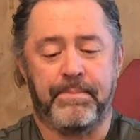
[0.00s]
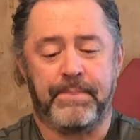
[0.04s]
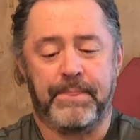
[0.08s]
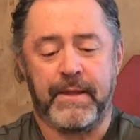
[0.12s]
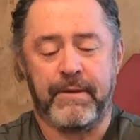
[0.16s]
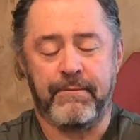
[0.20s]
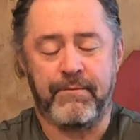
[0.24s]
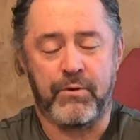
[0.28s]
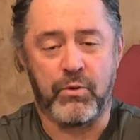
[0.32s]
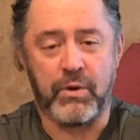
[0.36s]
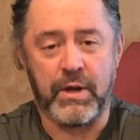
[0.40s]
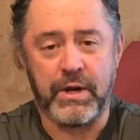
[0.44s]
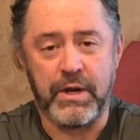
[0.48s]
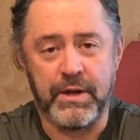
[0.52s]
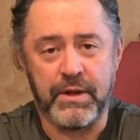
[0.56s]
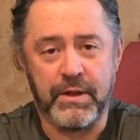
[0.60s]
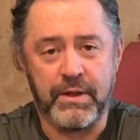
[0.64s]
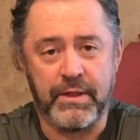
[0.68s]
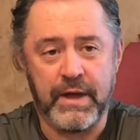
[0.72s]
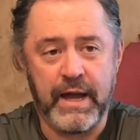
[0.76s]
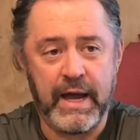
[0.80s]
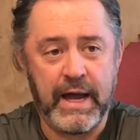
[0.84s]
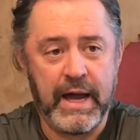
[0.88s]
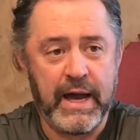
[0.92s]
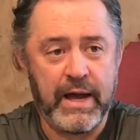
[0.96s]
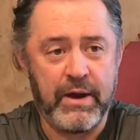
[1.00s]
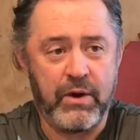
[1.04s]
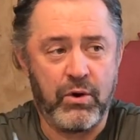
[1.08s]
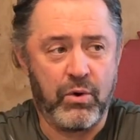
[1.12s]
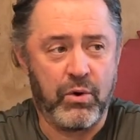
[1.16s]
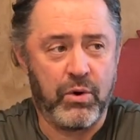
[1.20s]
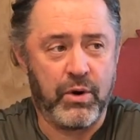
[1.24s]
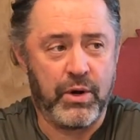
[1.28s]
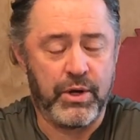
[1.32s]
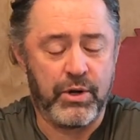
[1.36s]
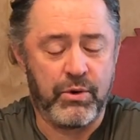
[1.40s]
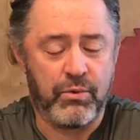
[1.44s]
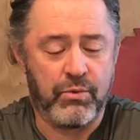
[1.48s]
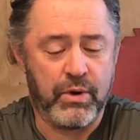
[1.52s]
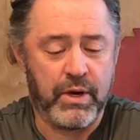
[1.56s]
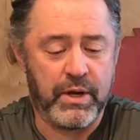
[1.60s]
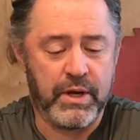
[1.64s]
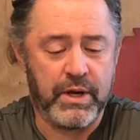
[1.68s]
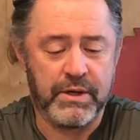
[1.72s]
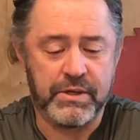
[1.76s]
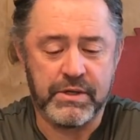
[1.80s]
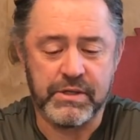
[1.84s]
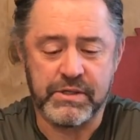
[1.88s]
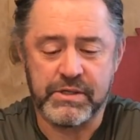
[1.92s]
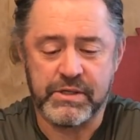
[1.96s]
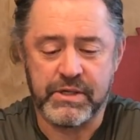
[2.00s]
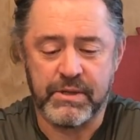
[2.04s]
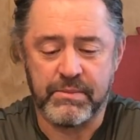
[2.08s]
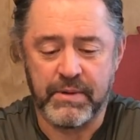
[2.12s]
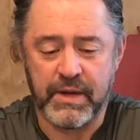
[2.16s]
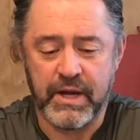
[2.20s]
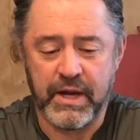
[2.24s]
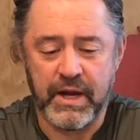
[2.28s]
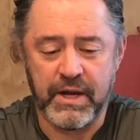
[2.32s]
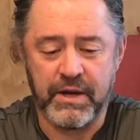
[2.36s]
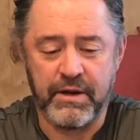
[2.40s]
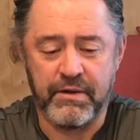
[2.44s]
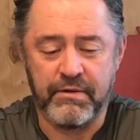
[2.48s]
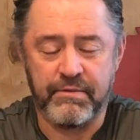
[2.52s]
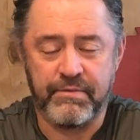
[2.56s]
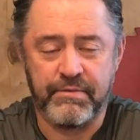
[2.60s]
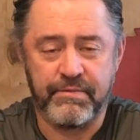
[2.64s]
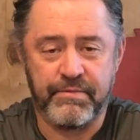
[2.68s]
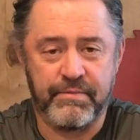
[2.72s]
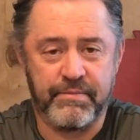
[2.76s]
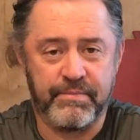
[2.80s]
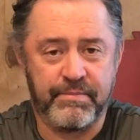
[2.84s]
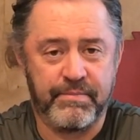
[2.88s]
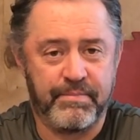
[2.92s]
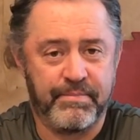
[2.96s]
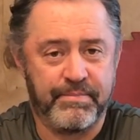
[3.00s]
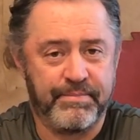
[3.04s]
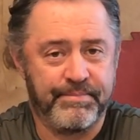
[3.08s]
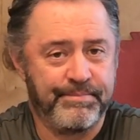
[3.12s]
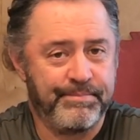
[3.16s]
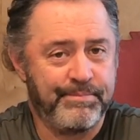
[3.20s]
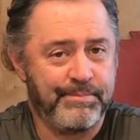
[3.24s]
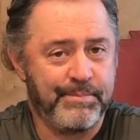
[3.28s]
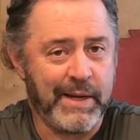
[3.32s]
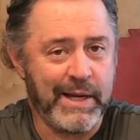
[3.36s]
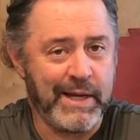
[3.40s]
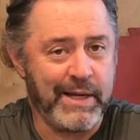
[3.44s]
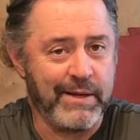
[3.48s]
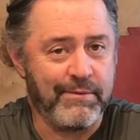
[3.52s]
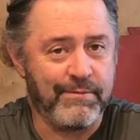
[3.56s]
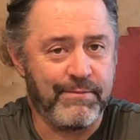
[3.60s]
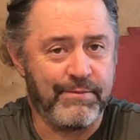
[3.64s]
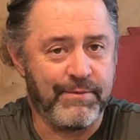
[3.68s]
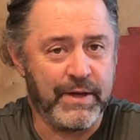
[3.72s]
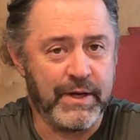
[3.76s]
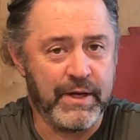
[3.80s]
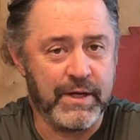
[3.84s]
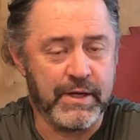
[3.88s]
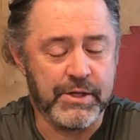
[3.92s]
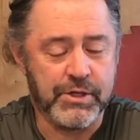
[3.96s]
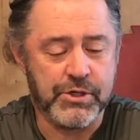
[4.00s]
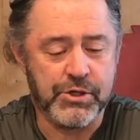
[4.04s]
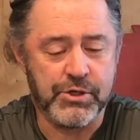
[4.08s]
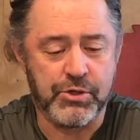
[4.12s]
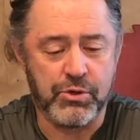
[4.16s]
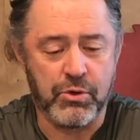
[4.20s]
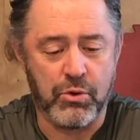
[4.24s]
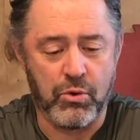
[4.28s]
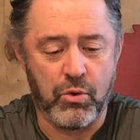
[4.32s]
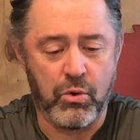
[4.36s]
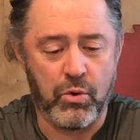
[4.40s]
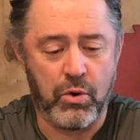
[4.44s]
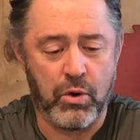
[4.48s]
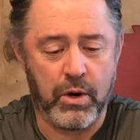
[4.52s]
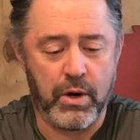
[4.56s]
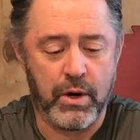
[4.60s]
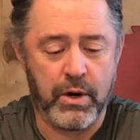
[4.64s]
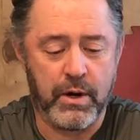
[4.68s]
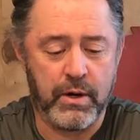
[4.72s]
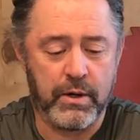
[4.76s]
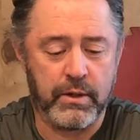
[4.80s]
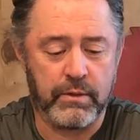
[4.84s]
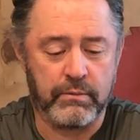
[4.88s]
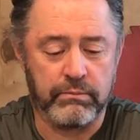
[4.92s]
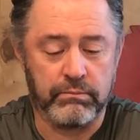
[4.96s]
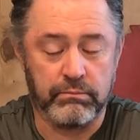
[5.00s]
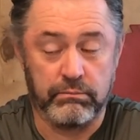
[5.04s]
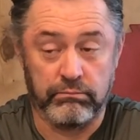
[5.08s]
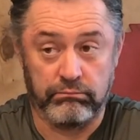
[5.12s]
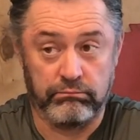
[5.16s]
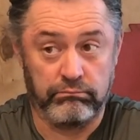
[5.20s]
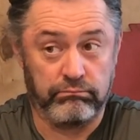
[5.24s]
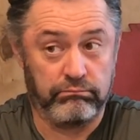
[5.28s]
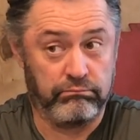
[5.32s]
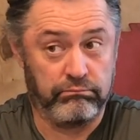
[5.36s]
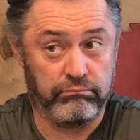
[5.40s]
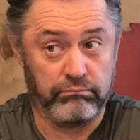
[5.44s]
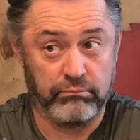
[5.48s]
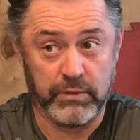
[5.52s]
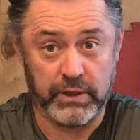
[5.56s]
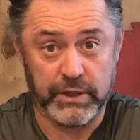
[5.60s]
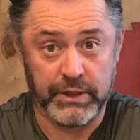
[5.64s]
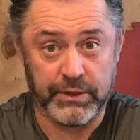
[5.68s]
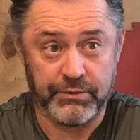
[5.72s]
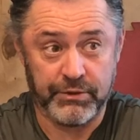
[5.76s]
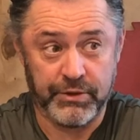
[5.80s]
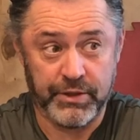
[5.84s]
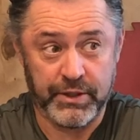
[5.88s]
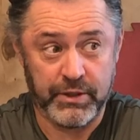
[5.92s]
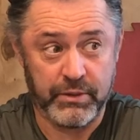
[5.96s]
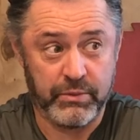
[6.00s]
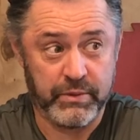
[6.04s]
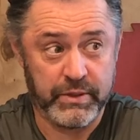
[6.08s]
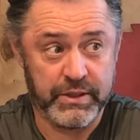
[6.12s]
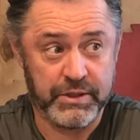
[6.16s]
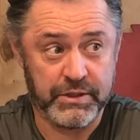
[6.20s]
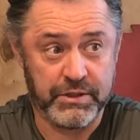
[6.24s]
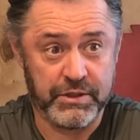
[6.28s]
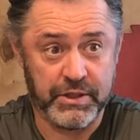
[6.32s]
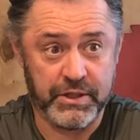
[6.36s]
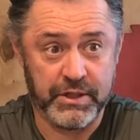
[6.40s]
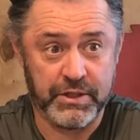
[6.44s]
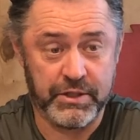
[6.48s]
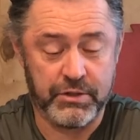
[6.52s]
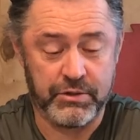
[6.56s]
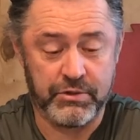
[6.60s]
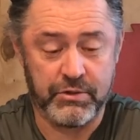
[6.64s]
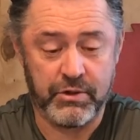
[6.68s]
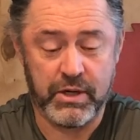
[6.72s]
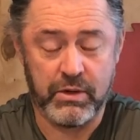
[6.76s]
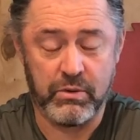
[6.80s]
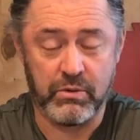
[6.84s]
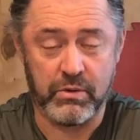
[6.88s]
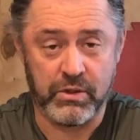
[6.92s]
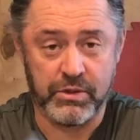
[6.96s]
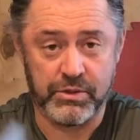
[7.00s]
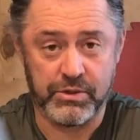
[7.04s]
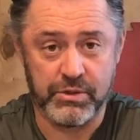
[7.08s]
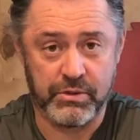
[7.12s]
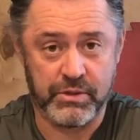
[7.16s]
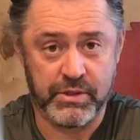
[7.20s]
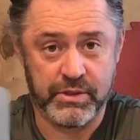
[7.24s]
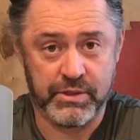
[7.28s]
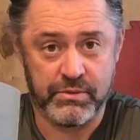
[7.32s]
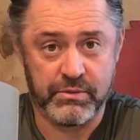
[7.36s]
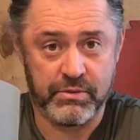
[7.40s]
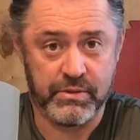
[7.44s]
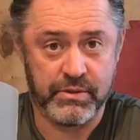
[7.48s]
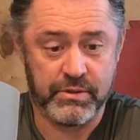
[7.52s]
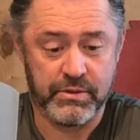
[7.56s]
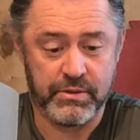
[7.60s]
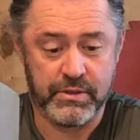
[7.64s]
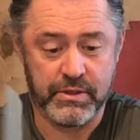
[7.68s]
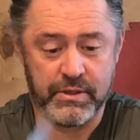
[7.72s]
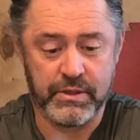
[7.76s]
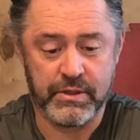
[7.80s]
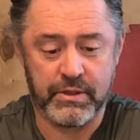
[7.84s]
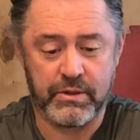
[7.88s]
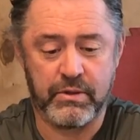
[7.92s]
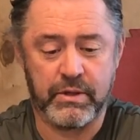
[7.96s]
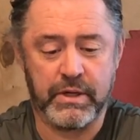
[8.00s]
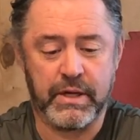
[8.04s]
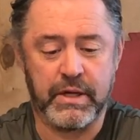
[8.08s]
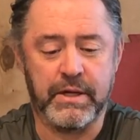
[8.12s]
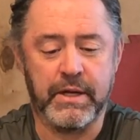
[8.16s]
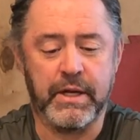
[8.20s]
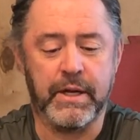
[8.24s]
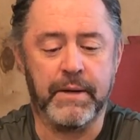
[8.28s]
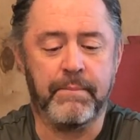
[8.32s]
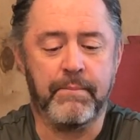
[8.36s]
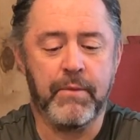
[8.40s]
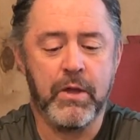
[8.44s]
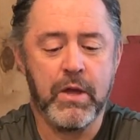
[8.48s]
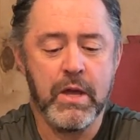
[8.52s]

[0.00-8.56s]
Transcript: If you run into that, or you run into some kind of paint finish, or let's say you want to sand your drywall joints with Granat net,